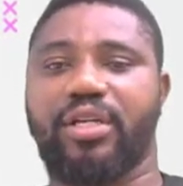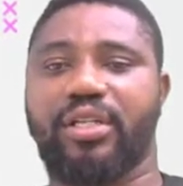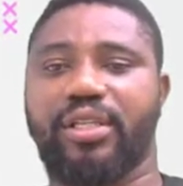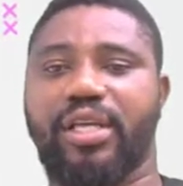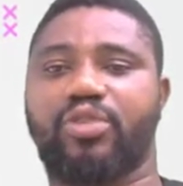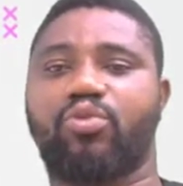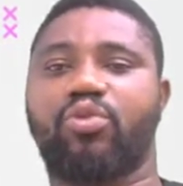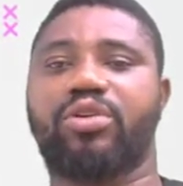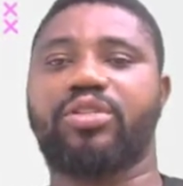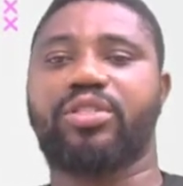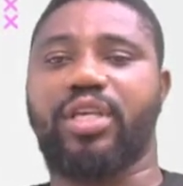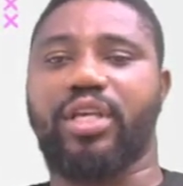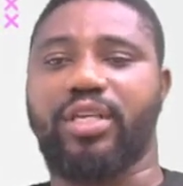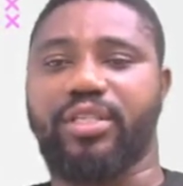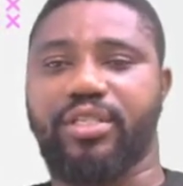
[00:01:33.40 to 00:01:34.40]
31
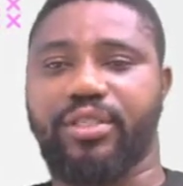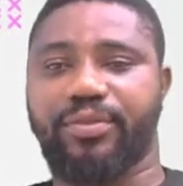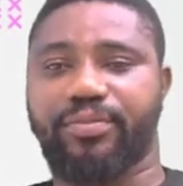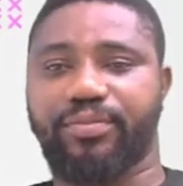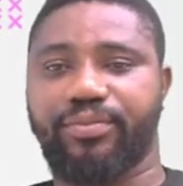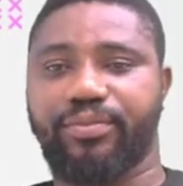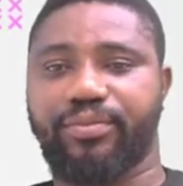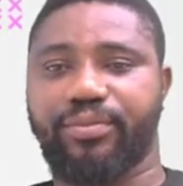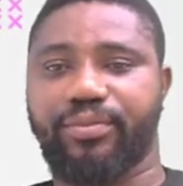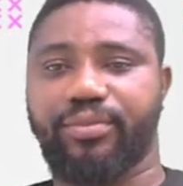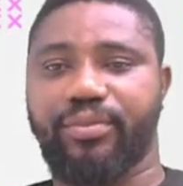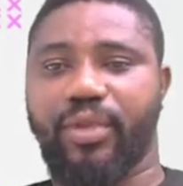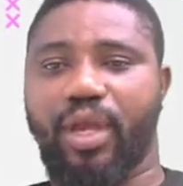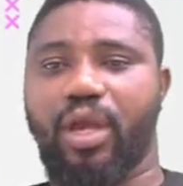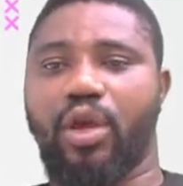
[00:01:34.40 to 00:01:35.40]
says,
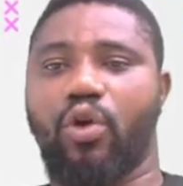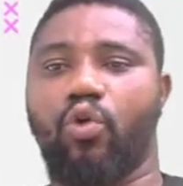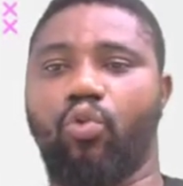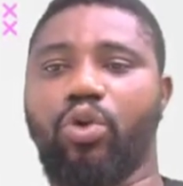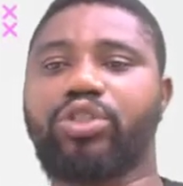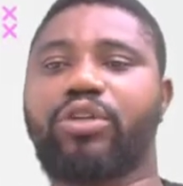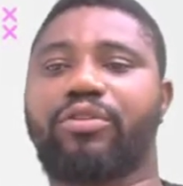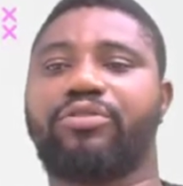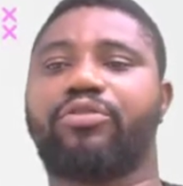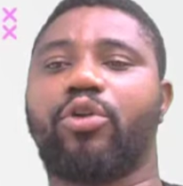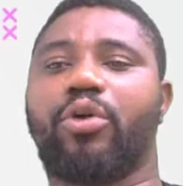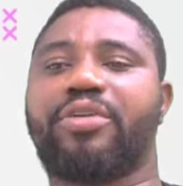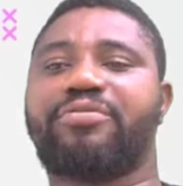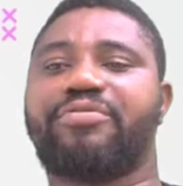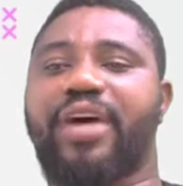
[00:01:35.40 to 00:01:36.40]
which of the
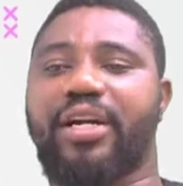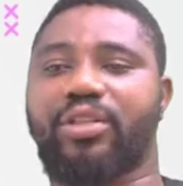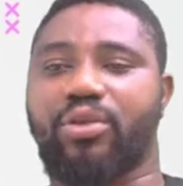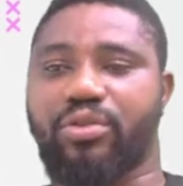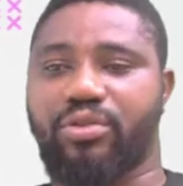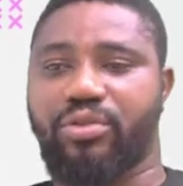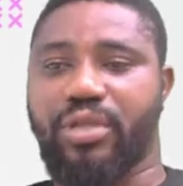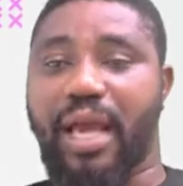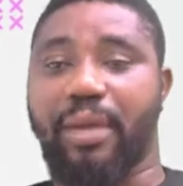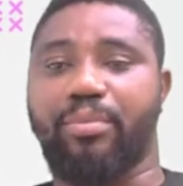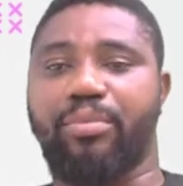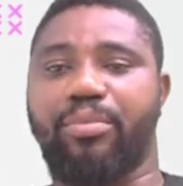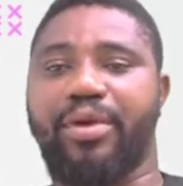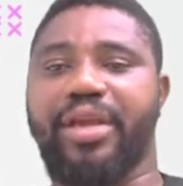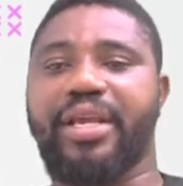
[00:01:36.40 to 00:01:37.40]
following factors can
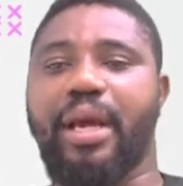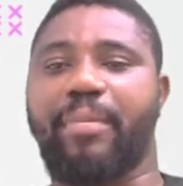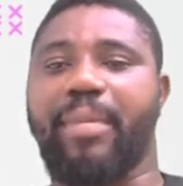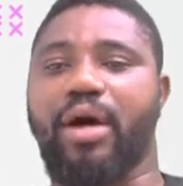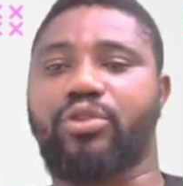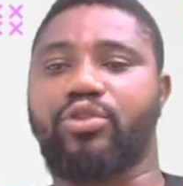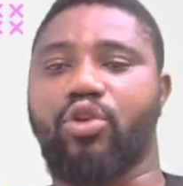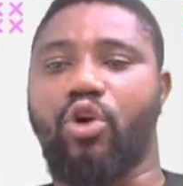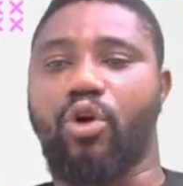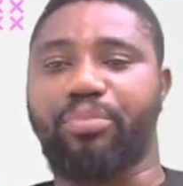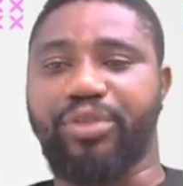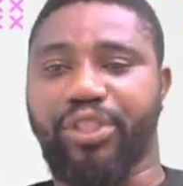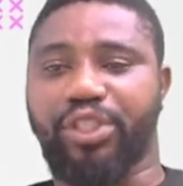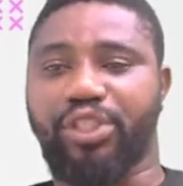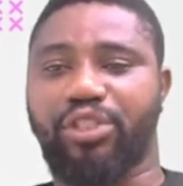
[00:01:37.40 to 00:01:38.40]
bring about
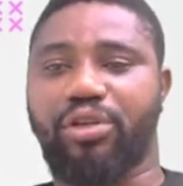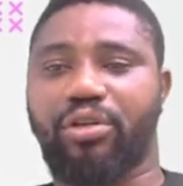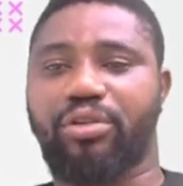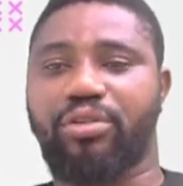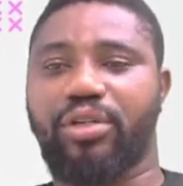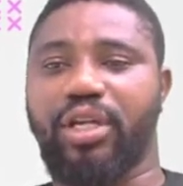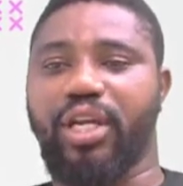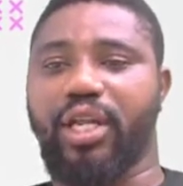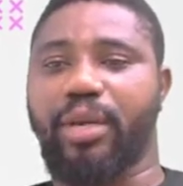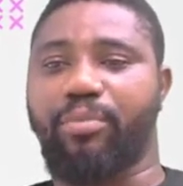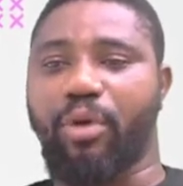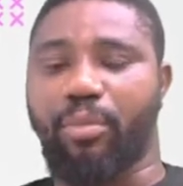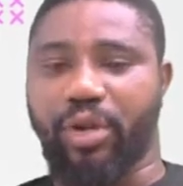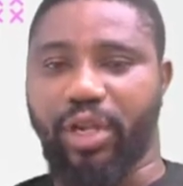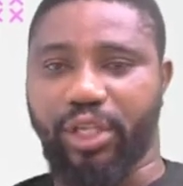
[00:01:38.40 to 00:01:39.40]
competition in a
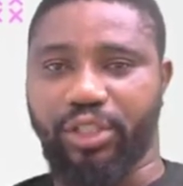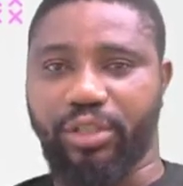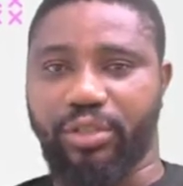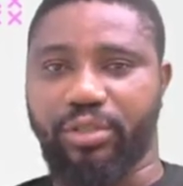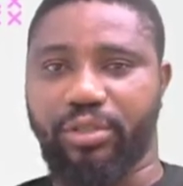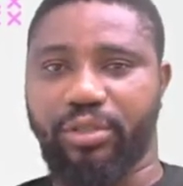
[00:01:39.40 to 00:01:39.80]
population?